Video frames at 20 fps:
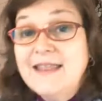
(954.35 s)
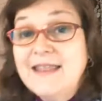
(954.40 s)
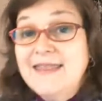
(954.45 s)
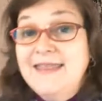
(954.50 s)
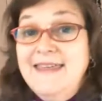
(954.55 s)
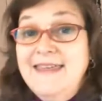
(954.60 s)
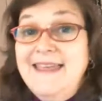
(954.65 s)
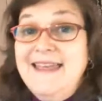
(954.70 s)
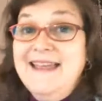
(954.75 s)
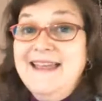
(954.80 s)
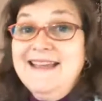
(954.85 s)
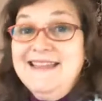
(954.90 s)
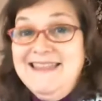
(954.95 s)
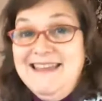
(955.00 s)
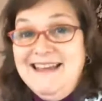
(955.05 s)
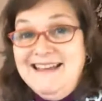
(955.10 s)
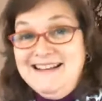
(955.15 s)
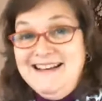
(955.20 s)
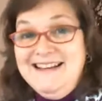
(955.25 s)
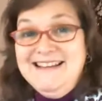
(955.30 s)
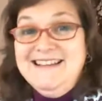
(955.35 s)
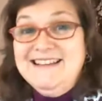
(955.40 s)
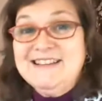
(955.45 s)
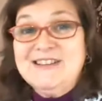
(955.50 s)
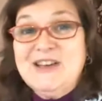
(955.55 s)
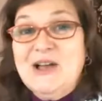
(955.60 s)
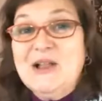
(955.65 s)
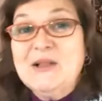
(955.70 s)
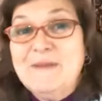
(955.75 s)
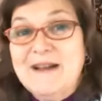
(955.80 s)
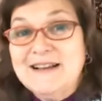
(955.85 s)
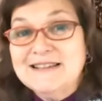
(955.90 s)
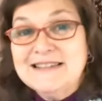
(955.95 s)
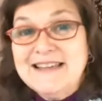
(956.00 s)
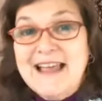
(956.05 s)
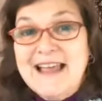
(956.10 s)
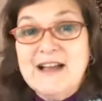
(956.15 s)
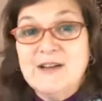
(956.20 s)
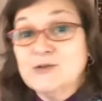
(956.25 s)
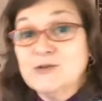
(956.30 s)
think that it's all about
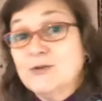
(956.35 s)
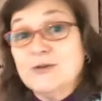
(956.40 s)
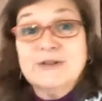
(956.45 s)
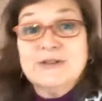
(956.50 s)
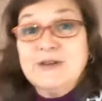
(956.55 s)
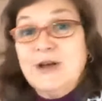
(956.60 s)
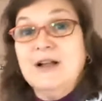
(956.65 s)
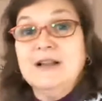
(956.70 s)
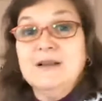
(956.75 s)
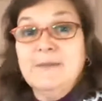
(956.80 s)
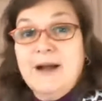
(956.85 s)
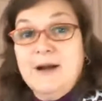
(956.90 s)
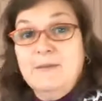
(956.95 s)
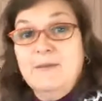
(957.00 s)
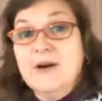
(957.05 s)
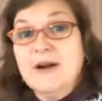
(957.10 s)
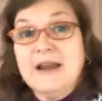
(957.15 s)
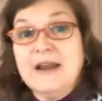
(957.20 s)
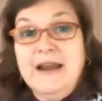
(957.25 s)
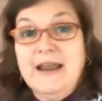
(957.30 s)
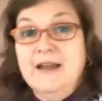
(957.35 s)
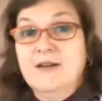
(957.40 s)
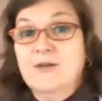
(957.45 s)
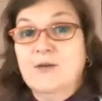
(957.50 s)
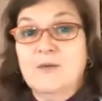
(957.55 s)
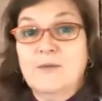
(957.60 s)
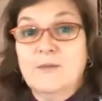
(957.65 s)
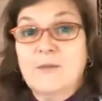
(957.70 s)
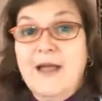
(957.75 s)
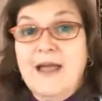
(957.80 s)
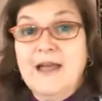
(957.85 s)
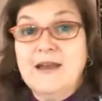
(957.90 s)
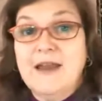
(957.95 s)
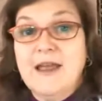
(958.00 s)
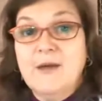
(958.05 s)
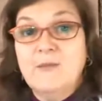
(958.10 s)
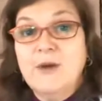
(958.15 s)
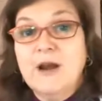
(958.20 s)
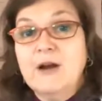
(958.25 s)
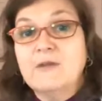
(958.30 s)
sales or it's all about marketing,
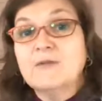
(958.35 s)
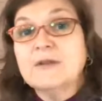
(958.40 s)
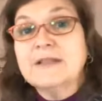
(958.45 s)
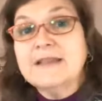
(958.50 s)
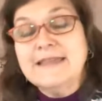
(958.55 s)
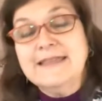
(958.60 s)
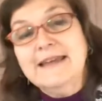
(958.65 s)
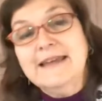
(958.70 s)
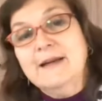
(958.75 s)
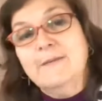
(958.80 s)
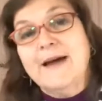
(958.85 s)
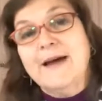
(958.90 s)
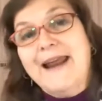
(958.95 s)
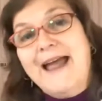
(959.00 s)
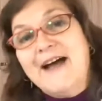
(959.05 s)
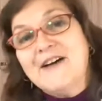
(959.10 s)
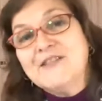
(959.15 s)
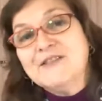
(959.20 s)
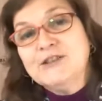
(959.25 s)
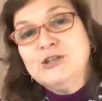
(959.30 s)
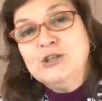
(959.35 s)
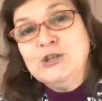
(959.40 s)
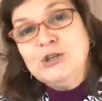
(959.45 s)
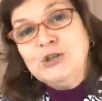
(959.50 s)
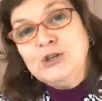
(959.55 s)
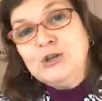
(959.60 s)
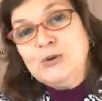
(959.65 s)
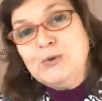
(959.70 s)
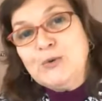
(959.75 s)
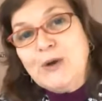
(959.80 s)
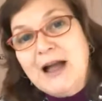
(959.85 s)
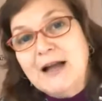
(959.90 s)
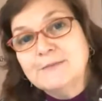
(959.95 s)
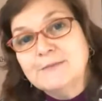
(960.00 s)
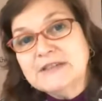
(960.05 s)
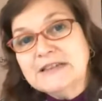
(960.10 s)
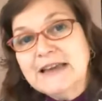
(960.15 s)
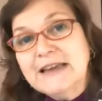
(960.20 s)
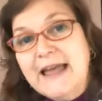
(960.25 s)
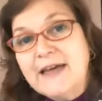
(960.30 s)
and we don't really think about how the two come
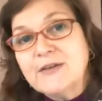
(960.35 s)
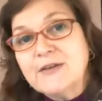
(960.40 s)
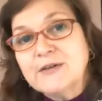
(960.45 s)
together.